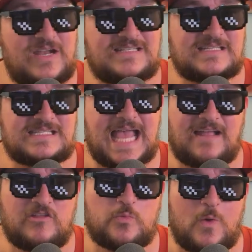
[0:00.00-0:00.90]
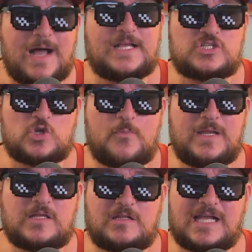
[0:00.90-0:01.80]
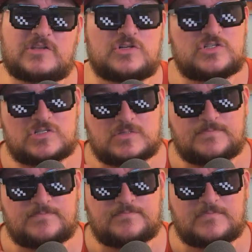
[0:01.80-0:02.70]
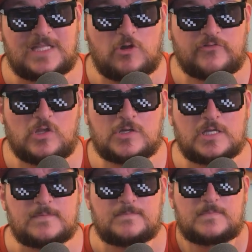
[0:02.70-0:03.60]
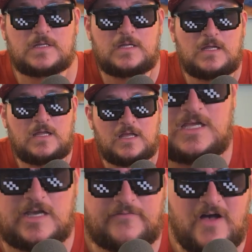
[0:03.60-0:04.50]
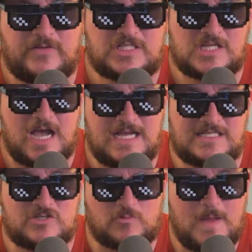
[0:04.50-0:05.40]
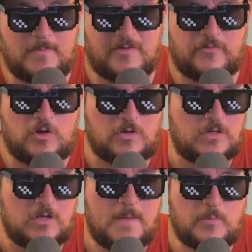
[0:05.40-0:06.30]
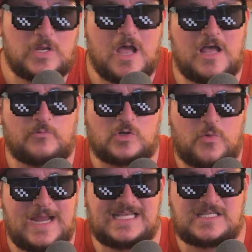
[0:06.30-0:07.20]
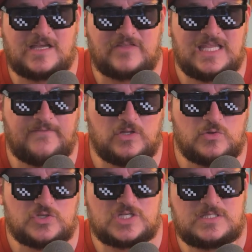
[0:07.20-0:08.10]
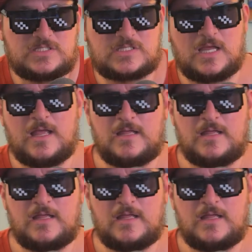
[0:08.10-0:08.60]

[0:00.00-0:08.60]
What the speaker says: that is exactly why so many collectors, they overlook it. Evolving Skies is remembered for Umbreon, Rayquaza, the Eeveelutions.